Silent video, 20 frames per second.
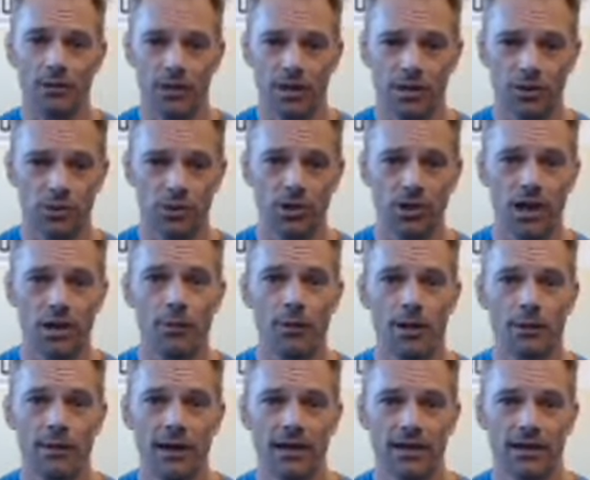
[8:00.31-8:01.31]
We got a 30-day
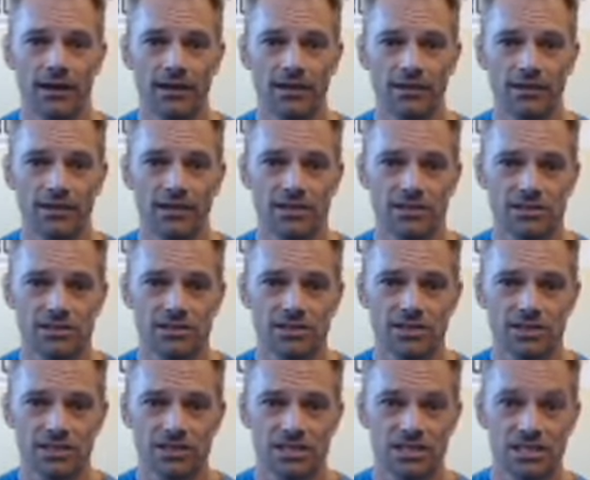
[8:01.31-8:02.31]
money-back guarantee, so you
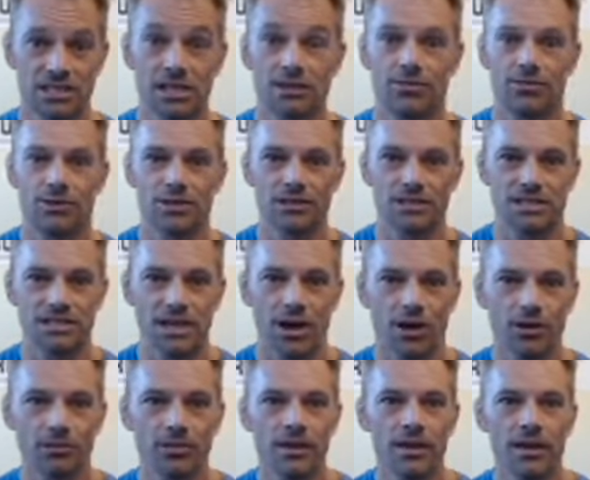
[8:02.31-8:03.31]
can see it for
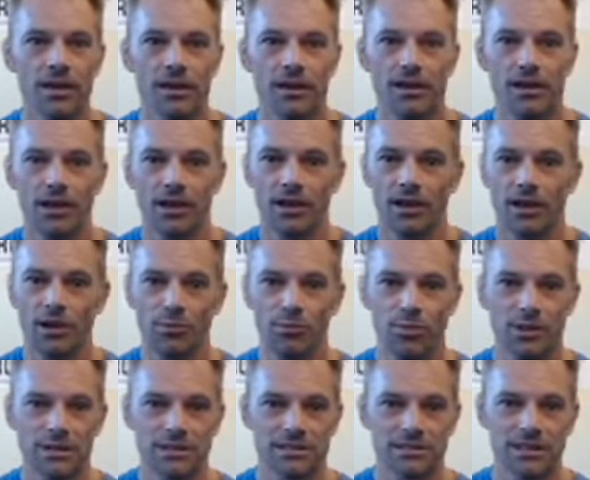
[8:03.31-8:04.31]
yourself.
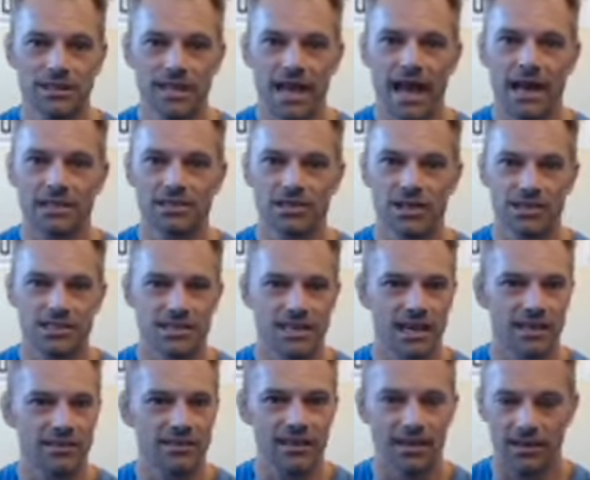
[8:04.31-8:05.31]
Yeah, so that's the
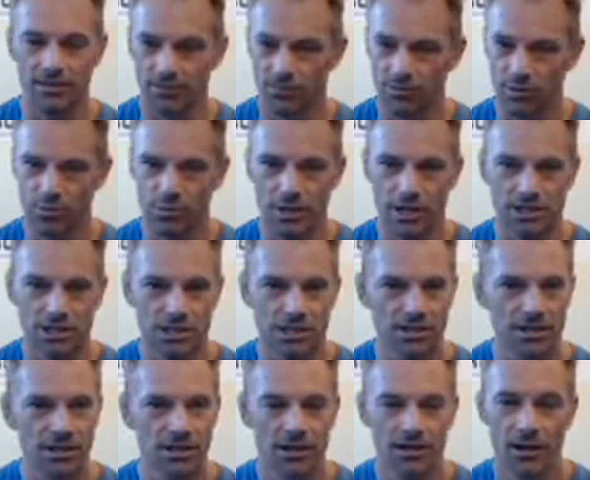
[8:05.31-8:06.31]
idea, foot
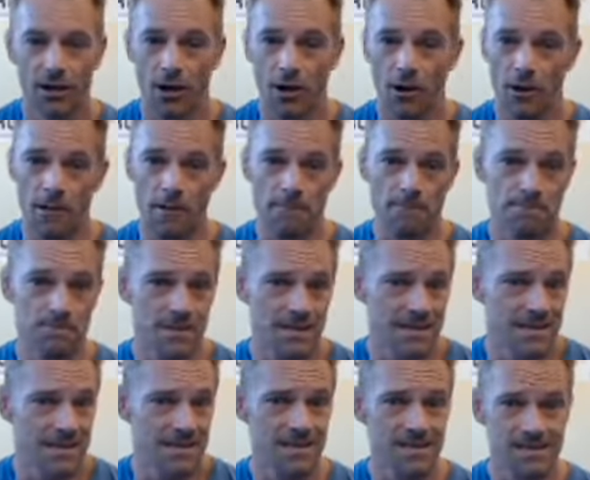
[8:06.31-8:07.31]
pressure.
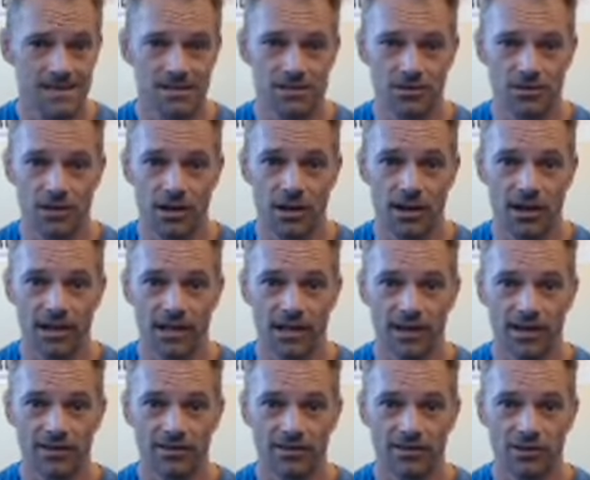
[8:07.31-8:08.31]
And I
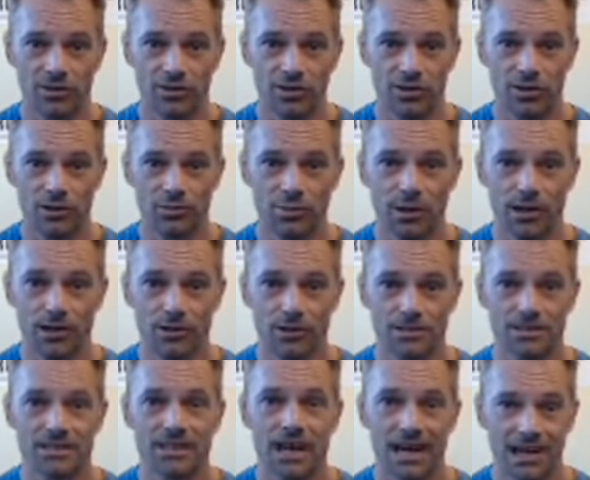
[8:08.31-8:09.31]
guarantee you that your pedal
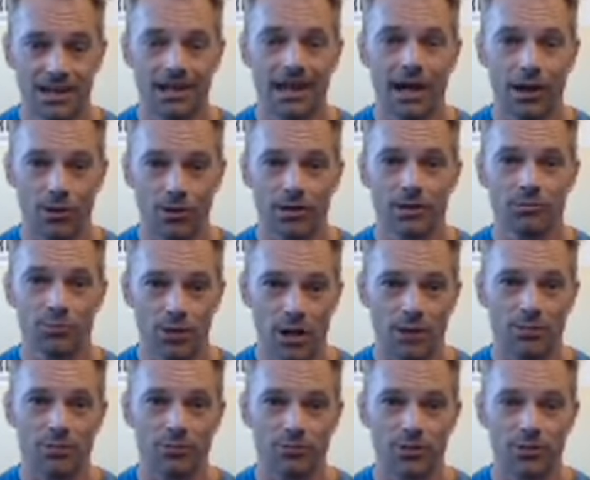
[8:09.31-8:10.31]
is not allowing
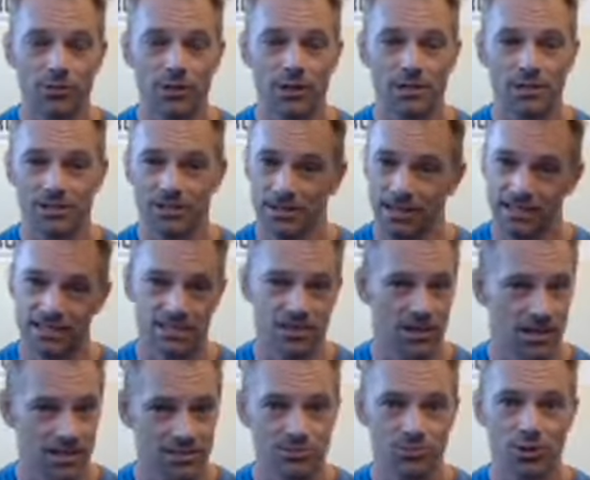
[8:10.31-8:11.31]
proper foot pressure, and that's
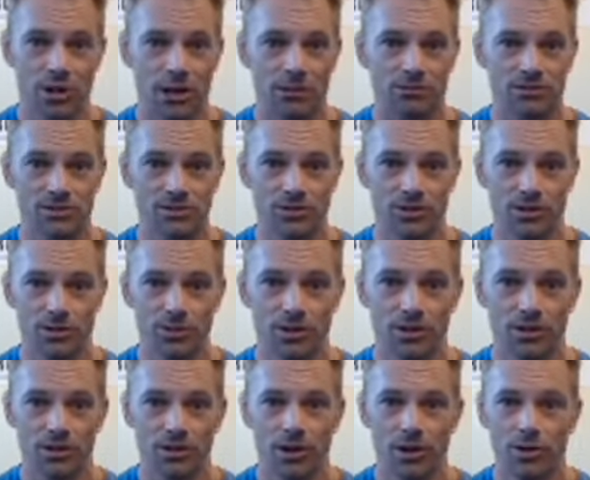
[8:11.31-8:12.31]
causing problems for you, whether
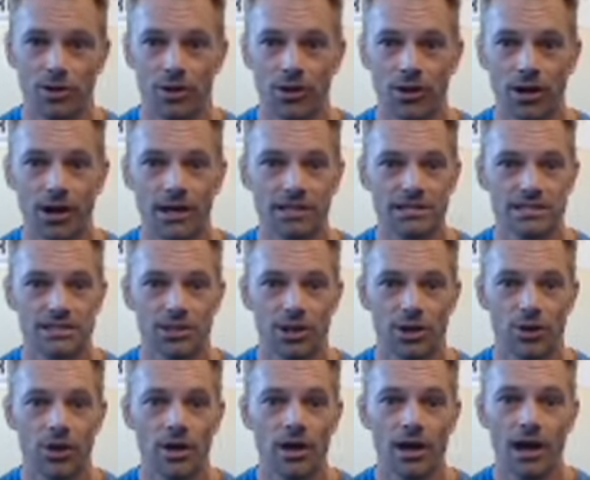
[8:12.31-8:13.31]
you know it or not.
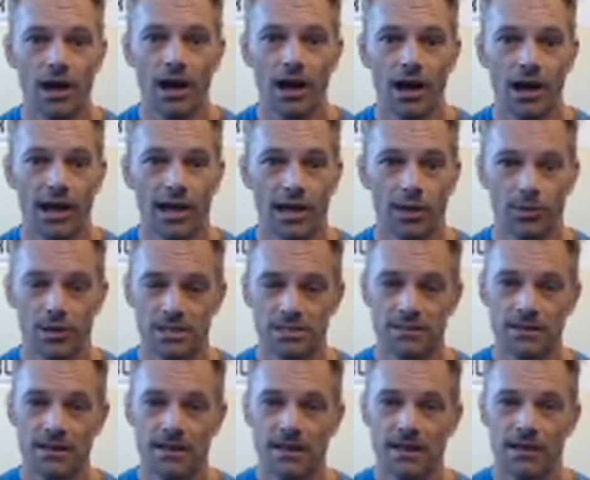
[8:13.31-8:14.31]
So anyways, if
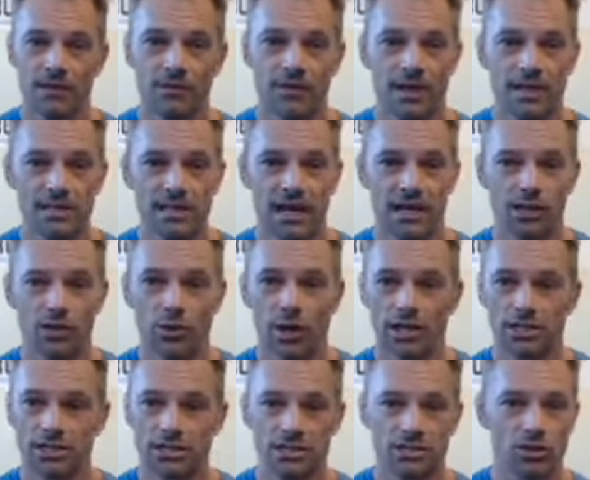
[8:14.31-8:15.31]
you guys got any
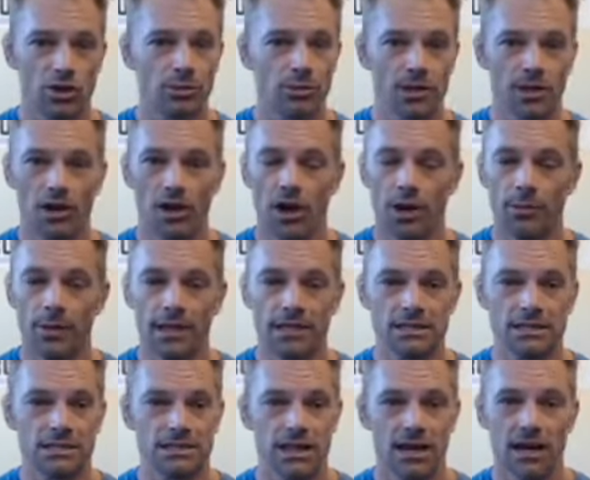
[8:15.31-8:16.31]
questions, throw them in the
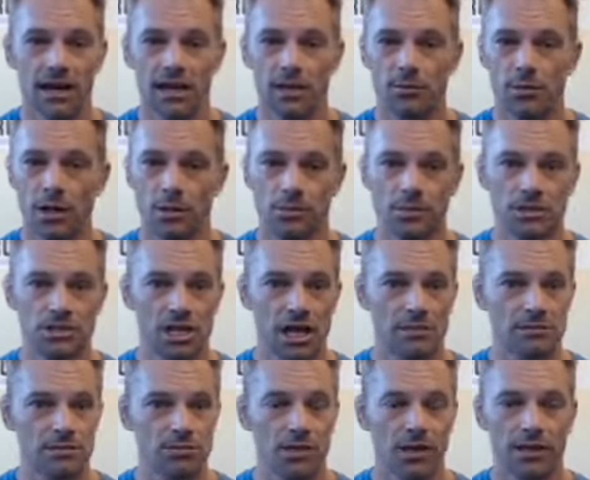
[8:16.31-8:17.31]
comments. Hit me up at
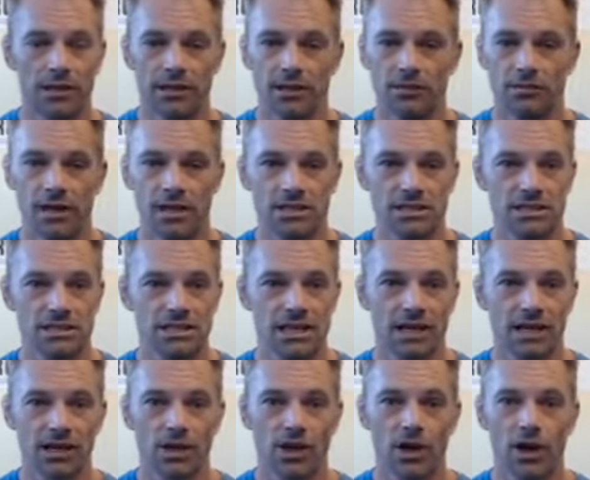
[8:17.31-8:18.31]

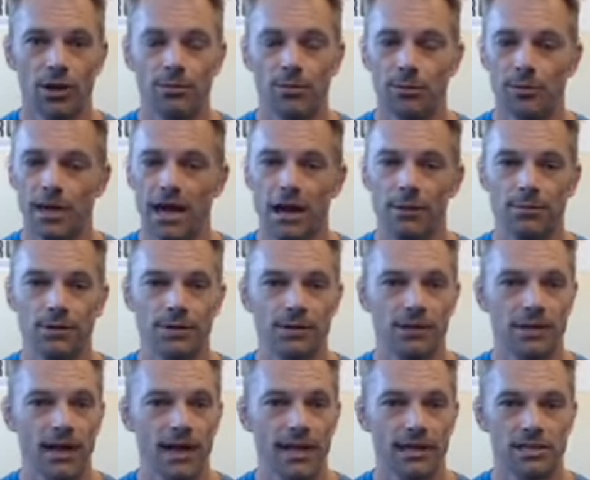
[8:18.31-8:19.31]
james@pedalinginnovations.com. I'll be happy
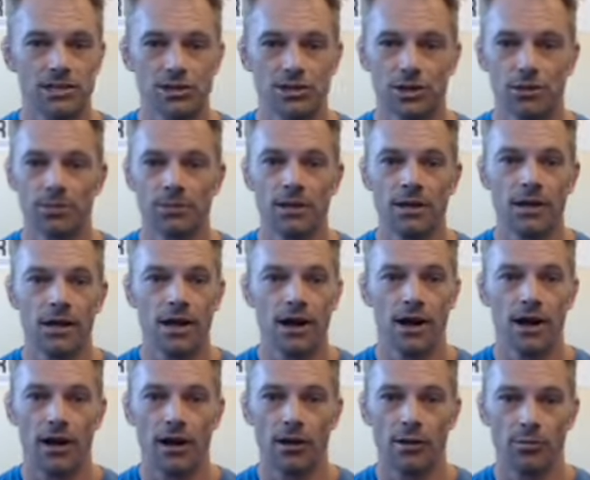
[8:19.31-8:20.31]
to answer them.
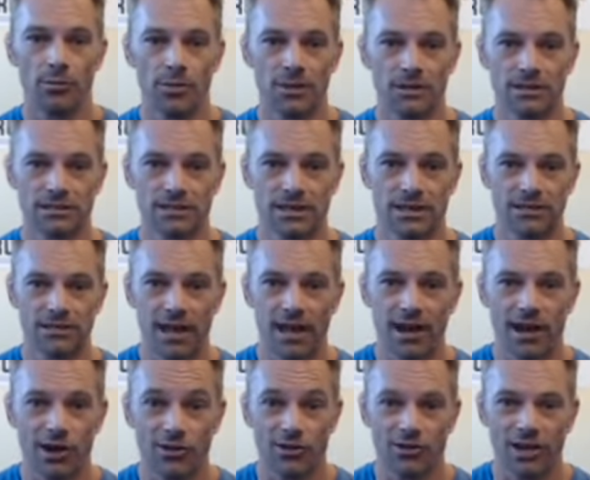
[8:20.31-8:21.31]

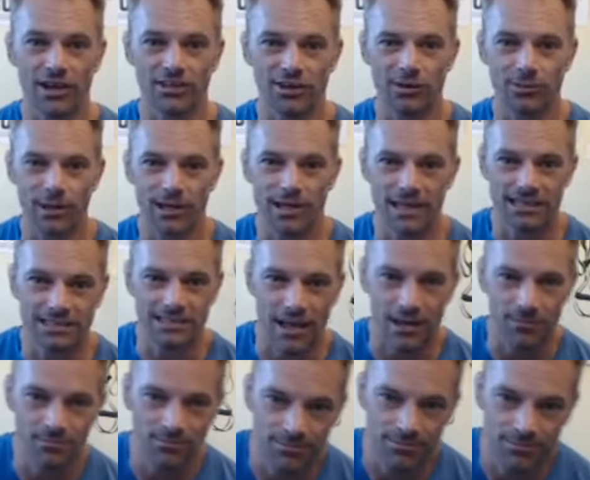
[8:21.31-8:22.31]
Yeah, I'll talk to everybody next time.